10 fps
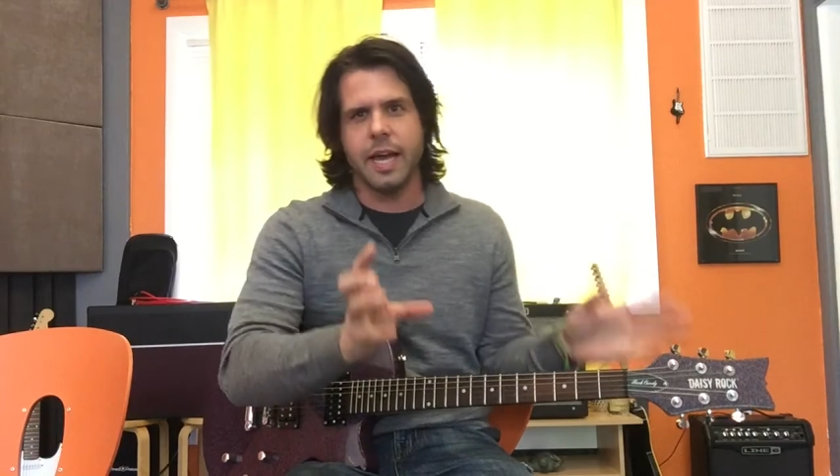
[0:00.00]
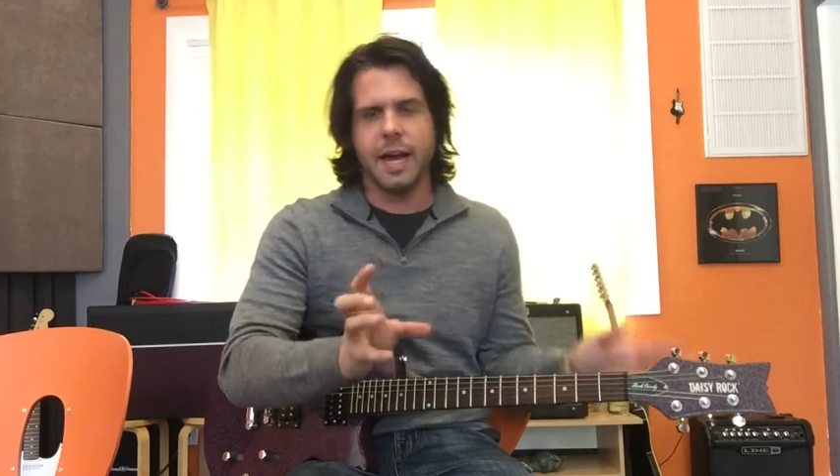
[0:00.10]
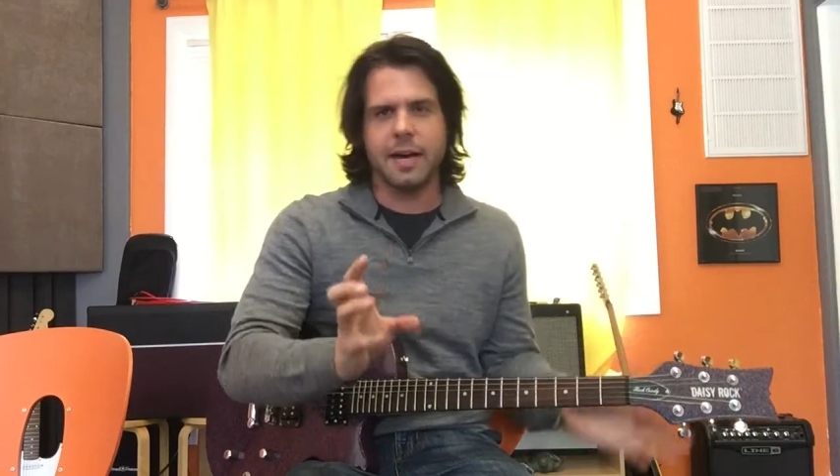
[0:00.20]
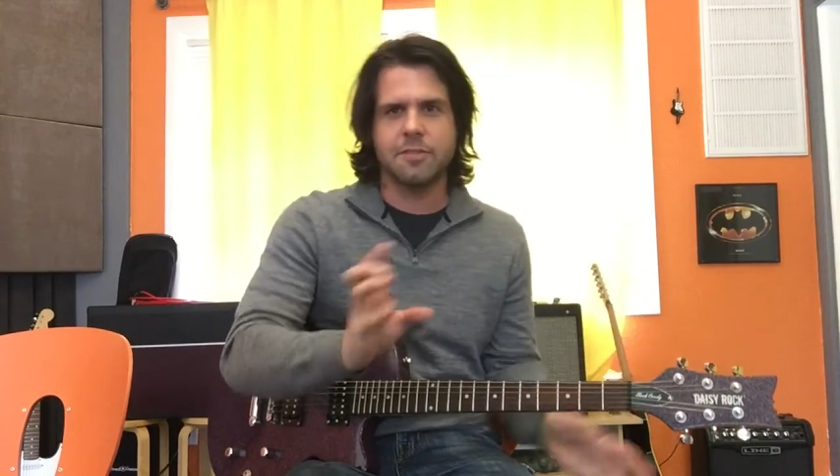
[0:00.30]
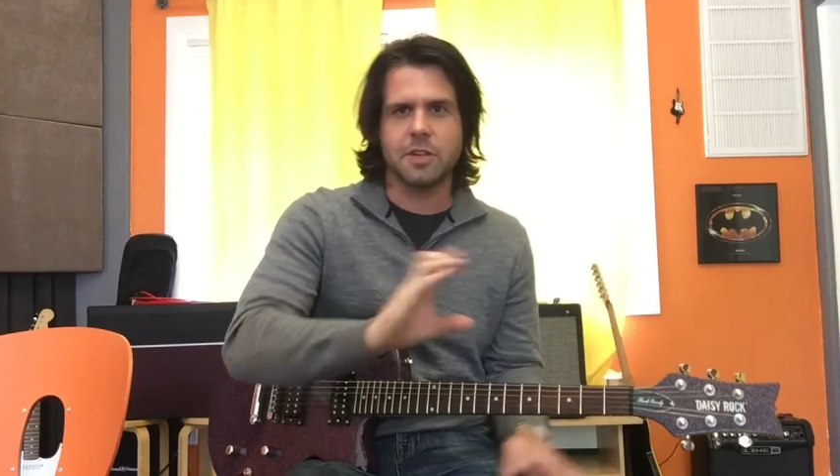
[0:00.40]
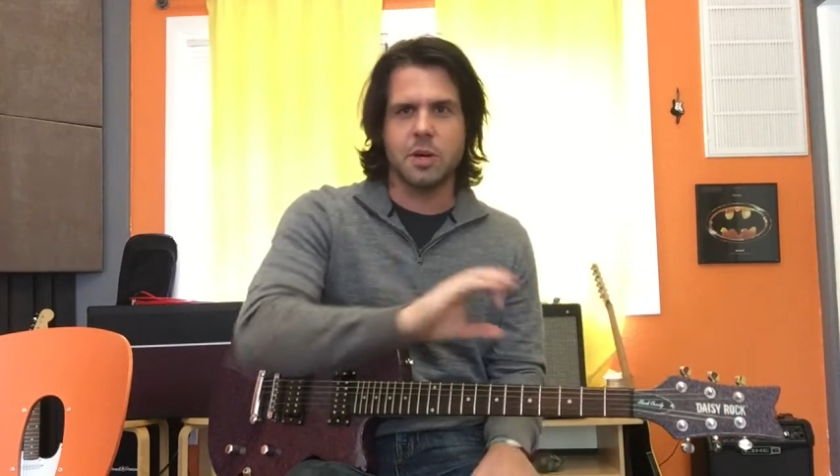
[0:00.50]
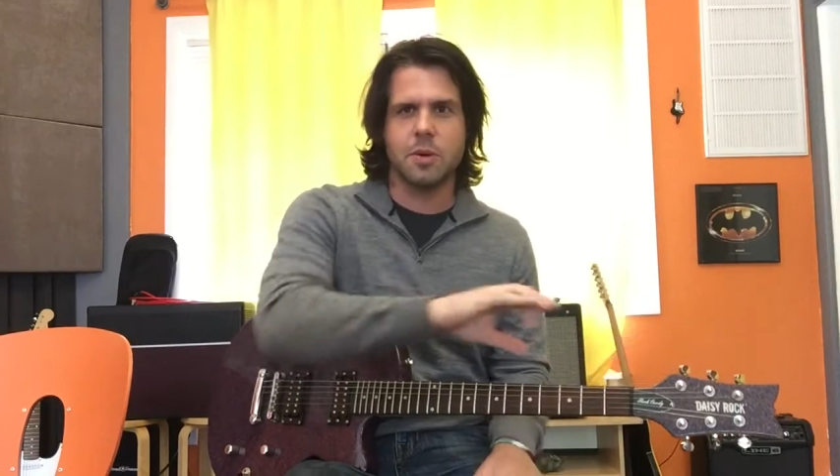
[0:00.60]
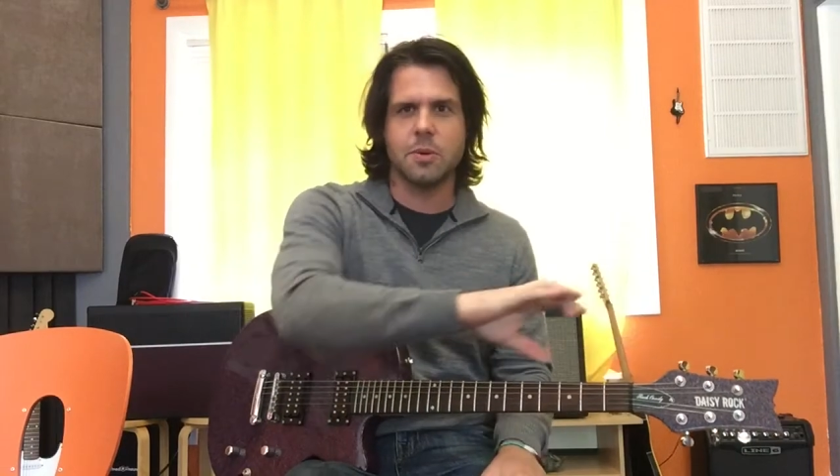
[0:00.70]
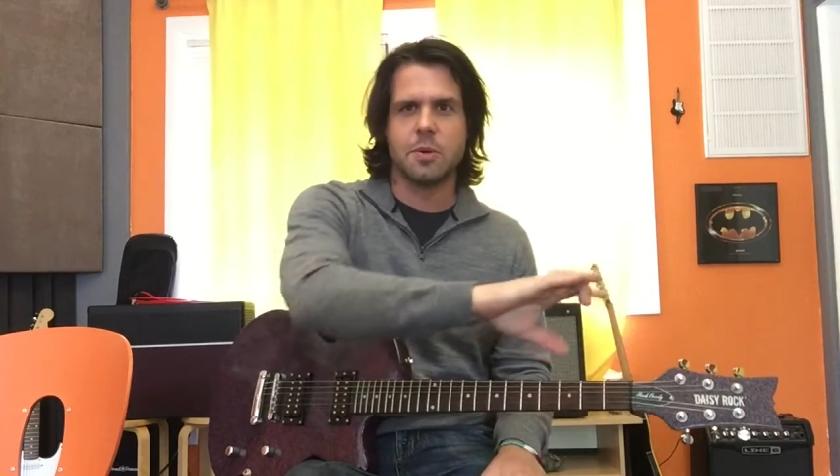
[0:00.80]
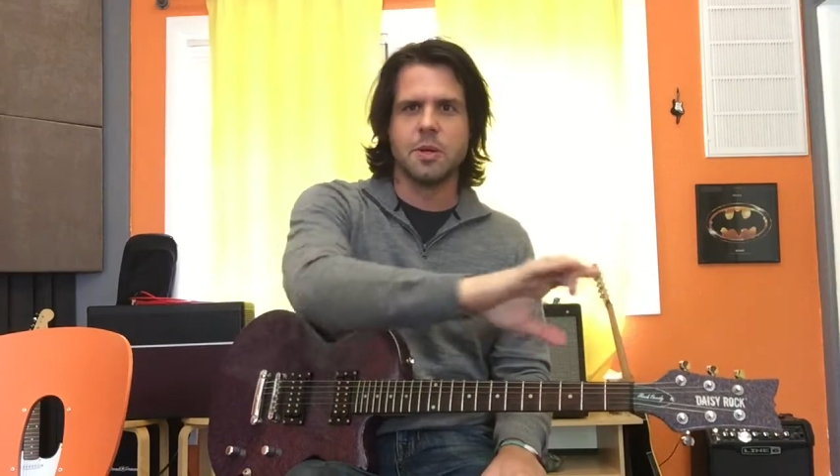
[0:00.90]
half
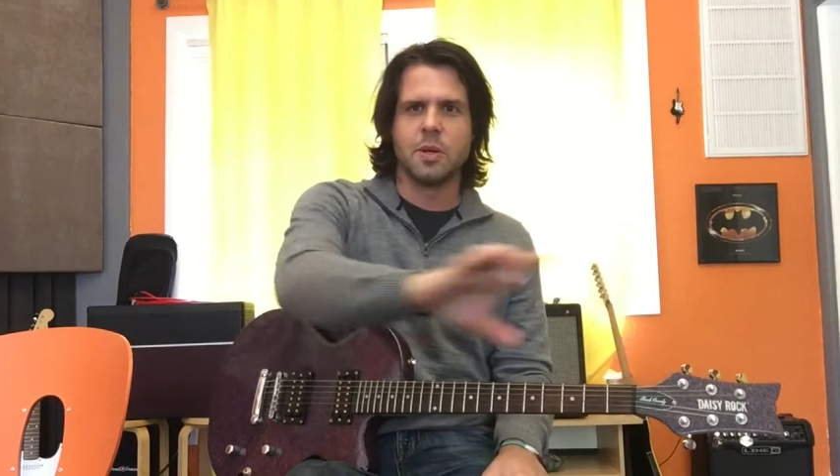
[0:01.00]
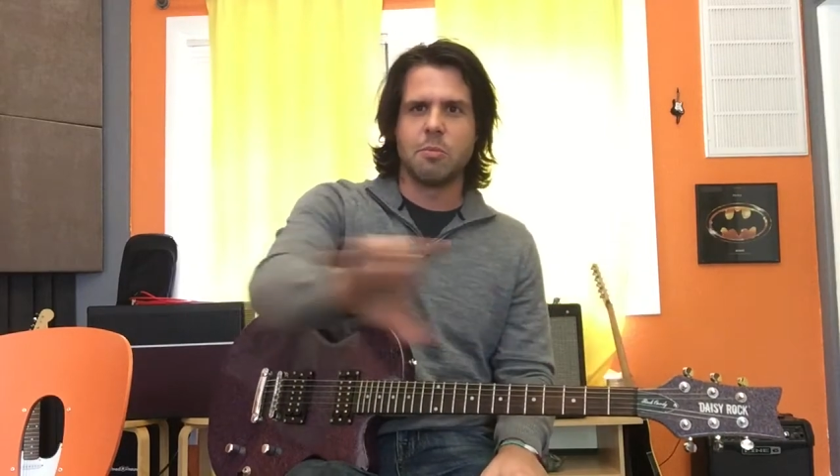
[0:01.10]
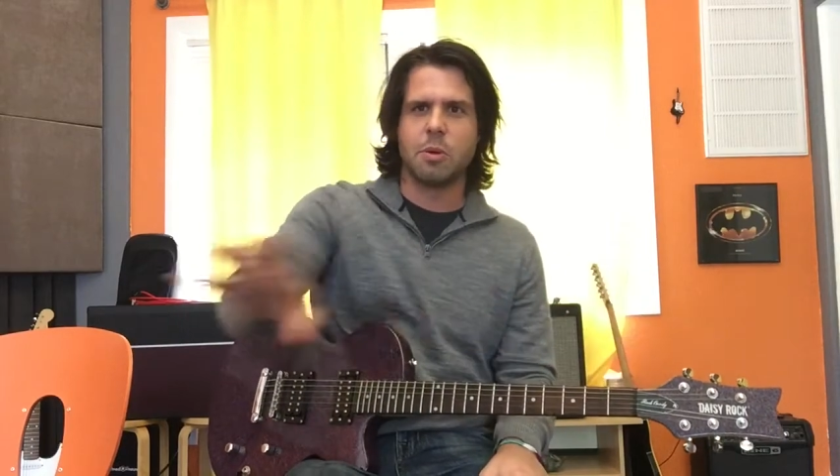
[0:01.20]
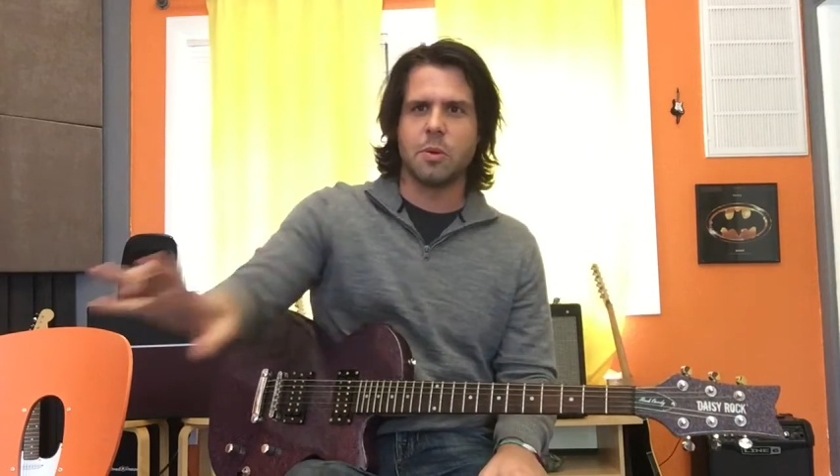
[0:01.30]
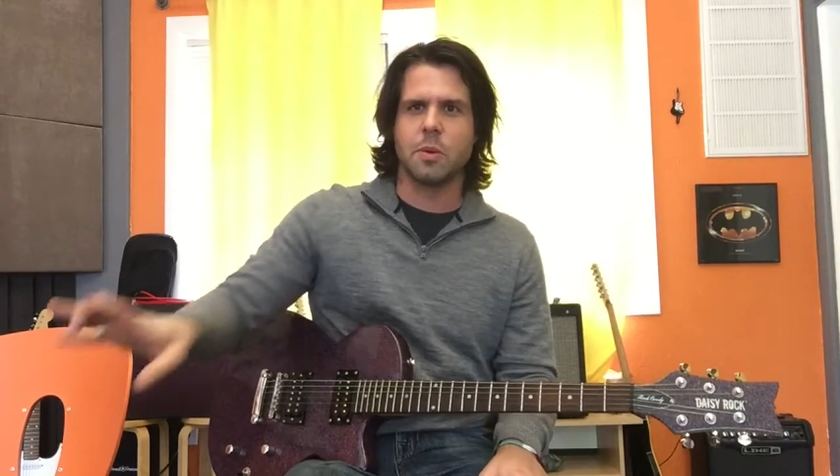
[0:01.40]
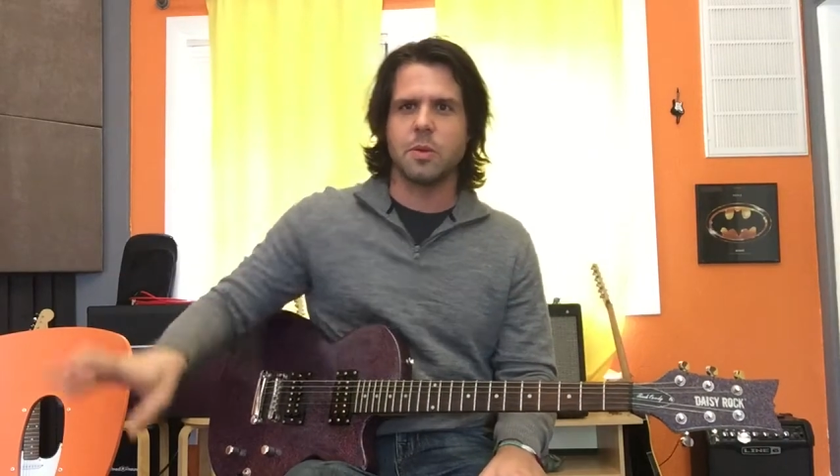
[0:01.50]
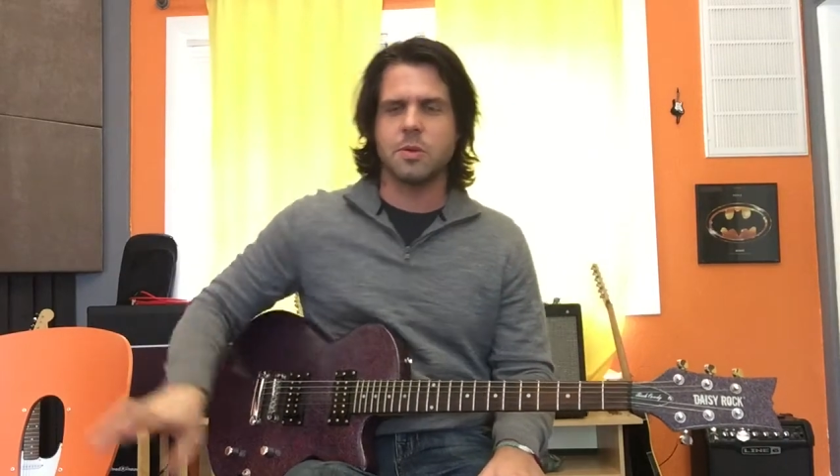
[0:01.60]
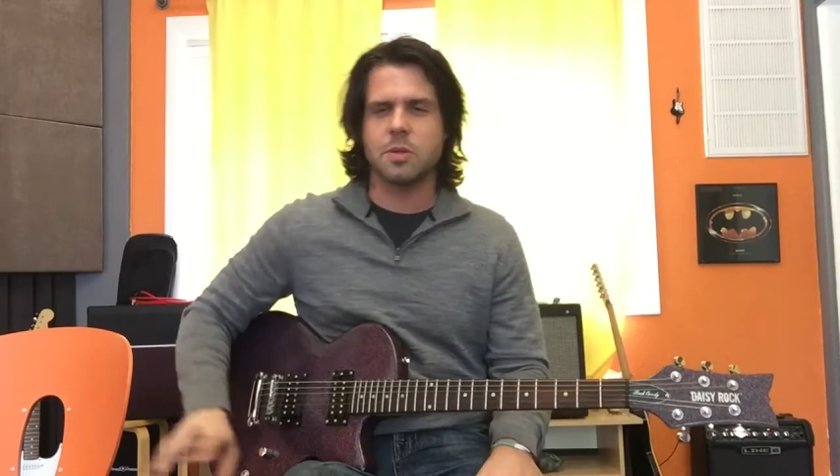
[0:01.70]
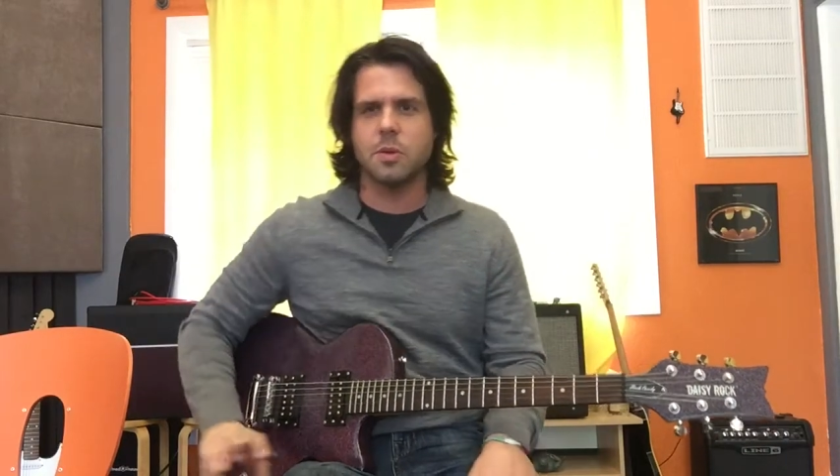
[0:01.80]
go peruse.